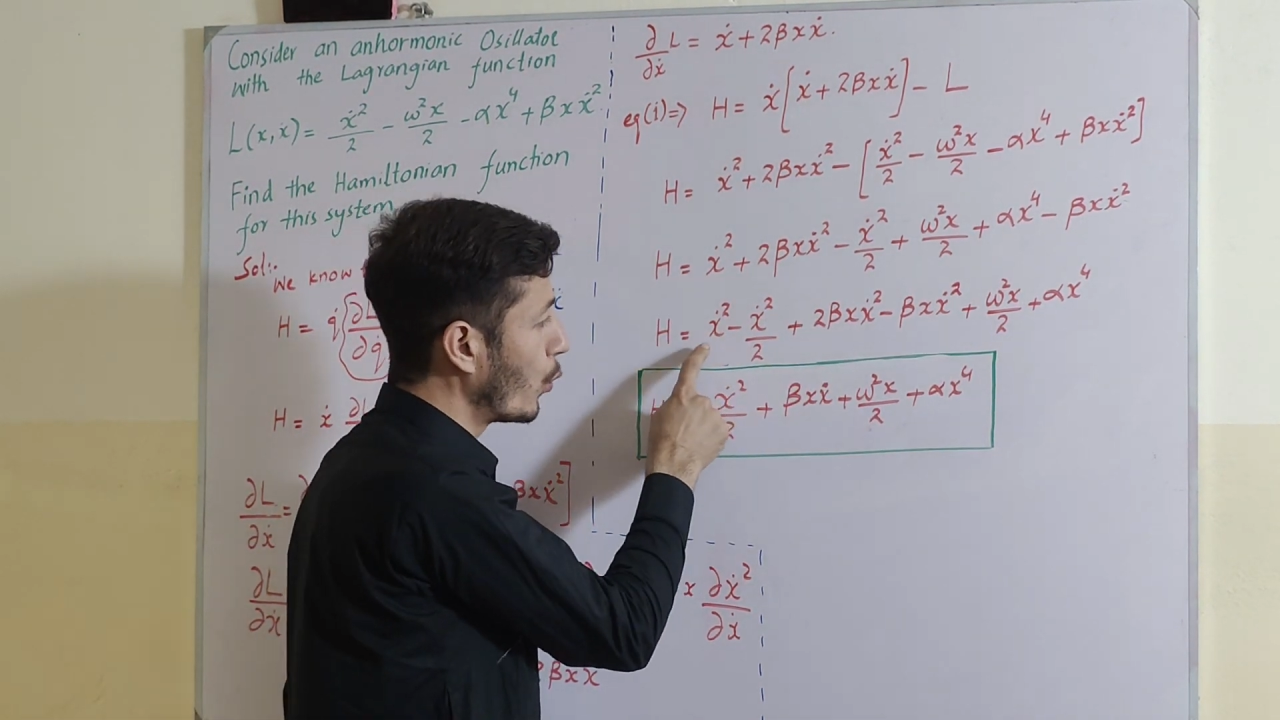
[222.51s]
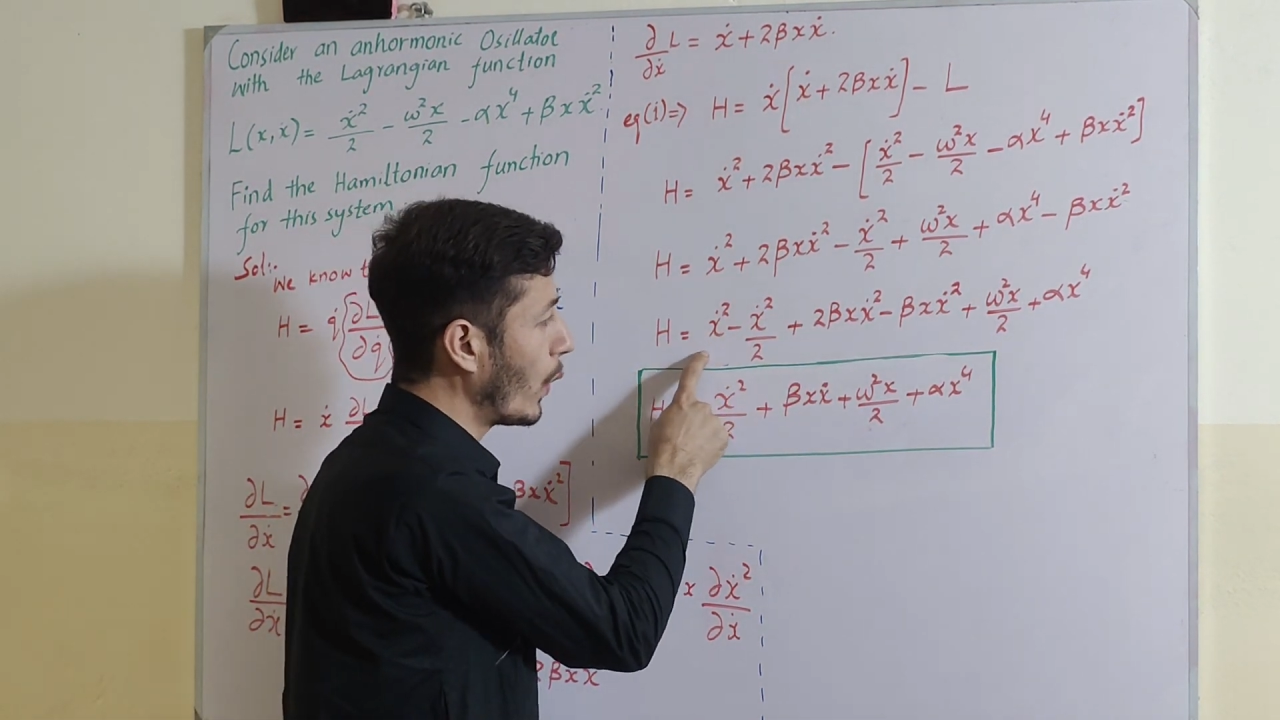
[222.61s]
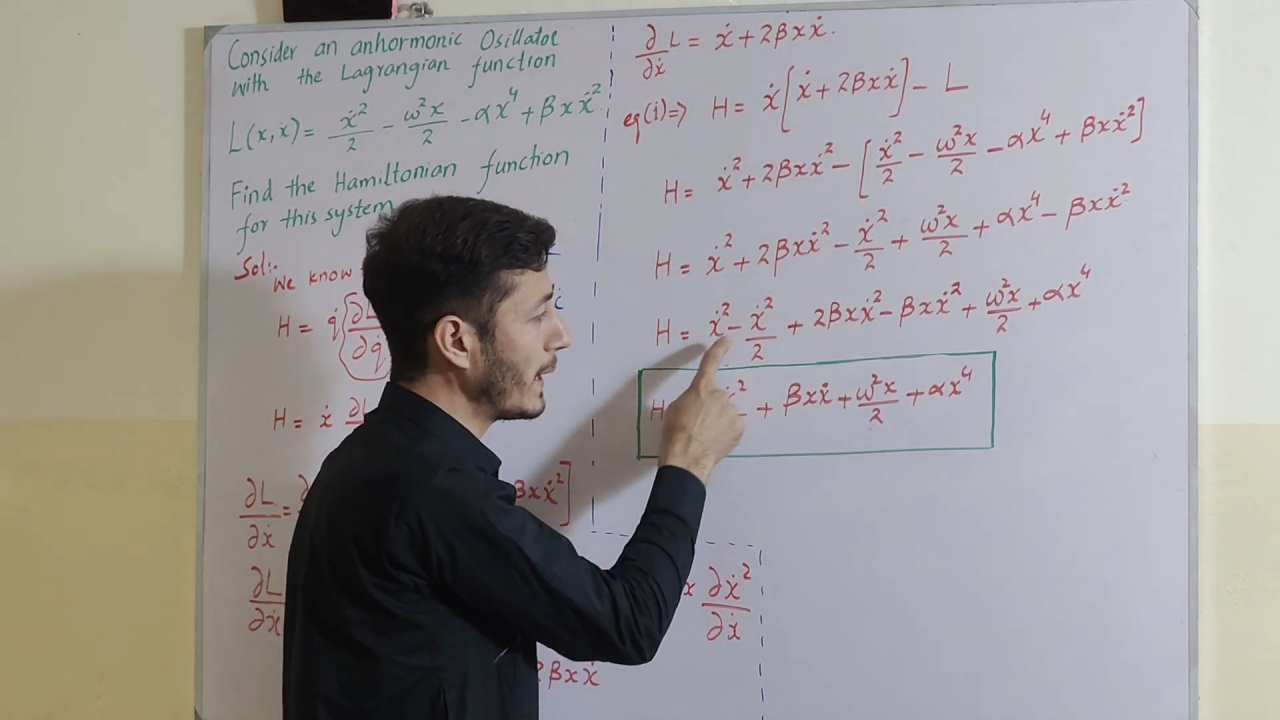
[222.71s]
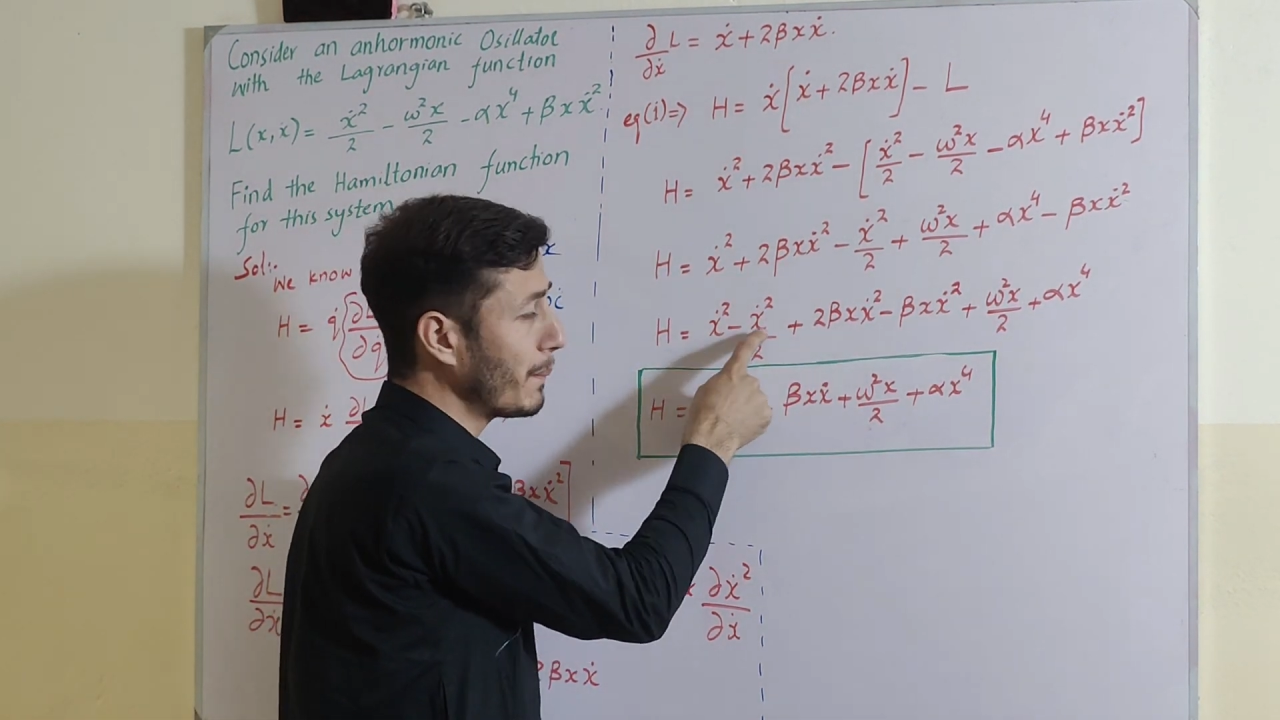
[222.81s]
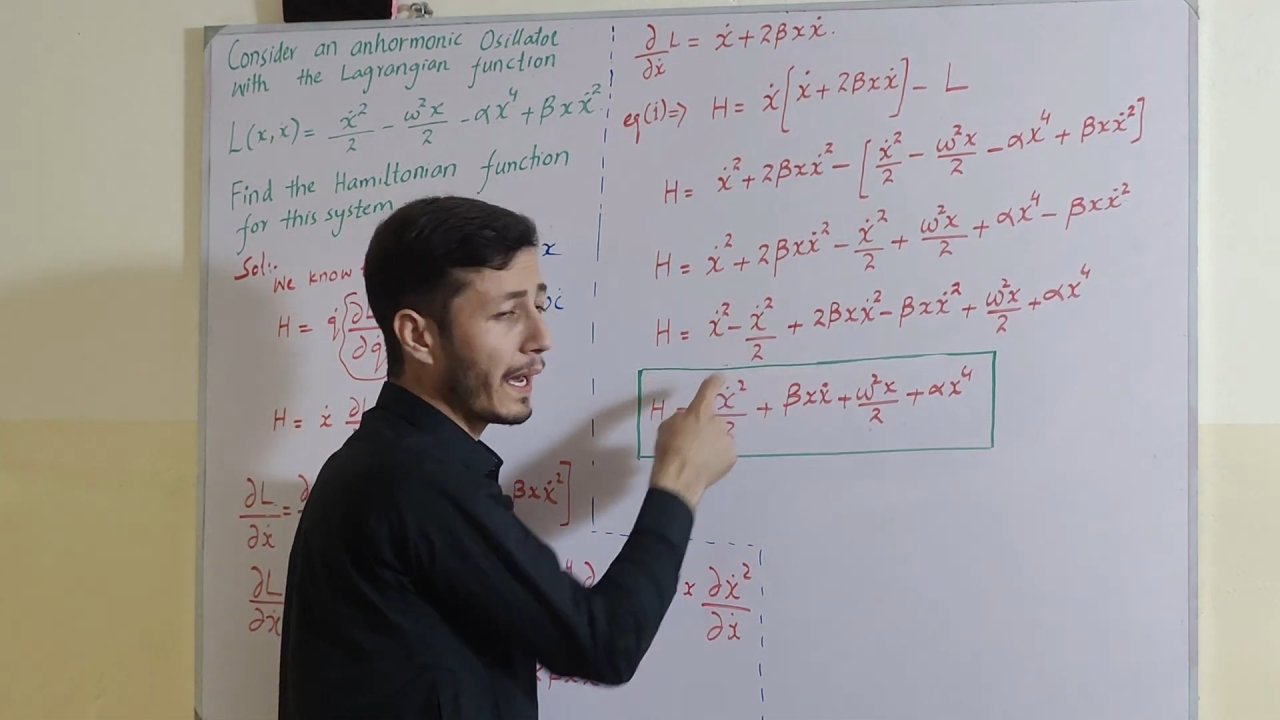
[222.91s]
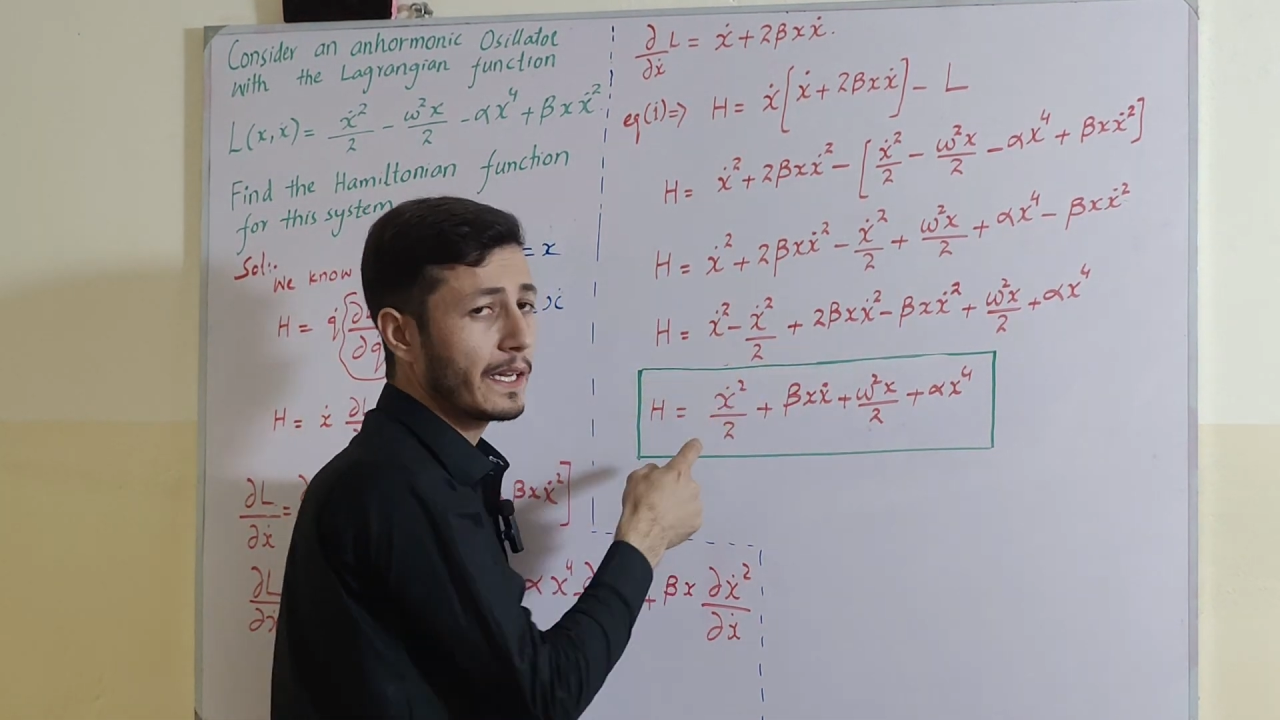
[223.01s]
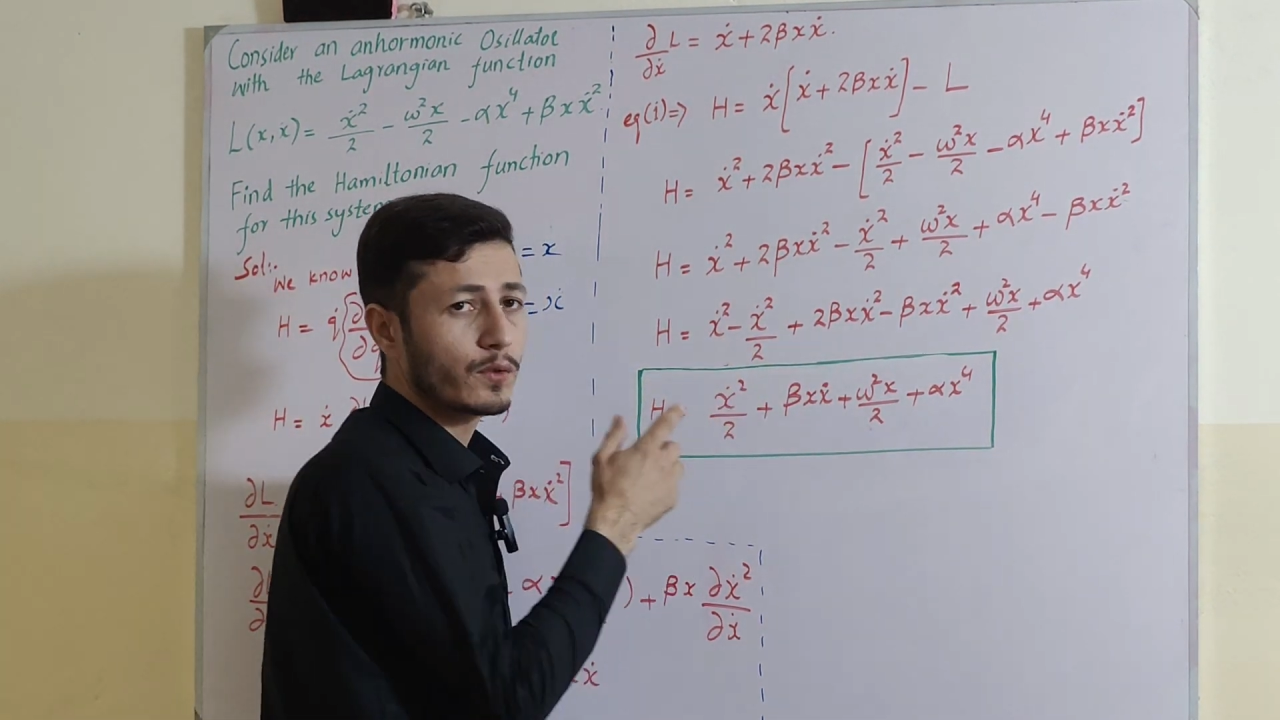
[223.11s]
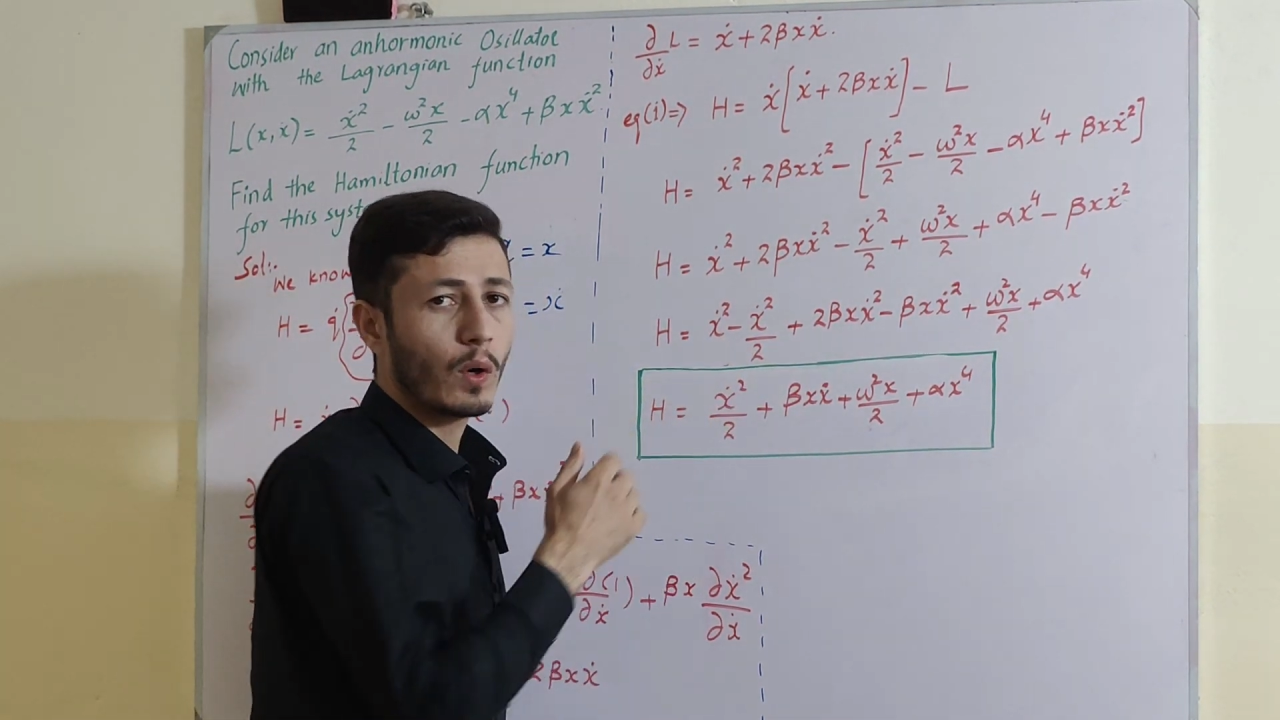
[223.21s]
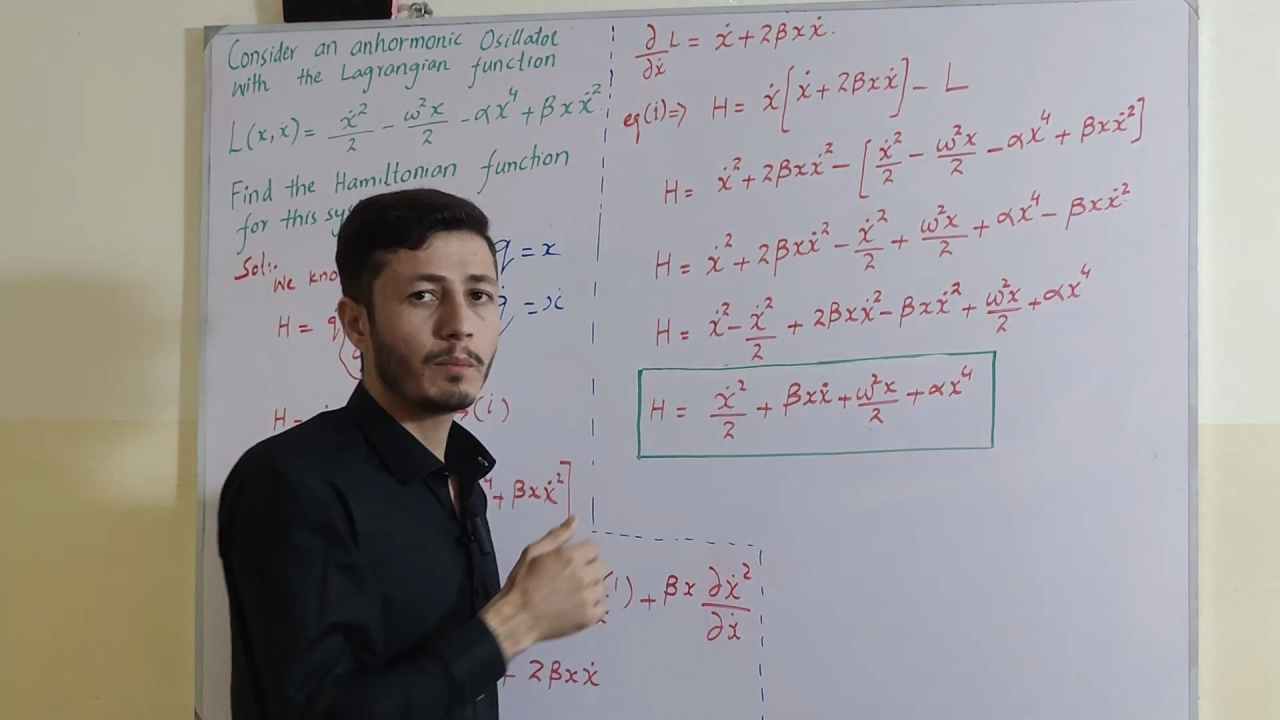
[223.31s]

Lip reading: 1 minus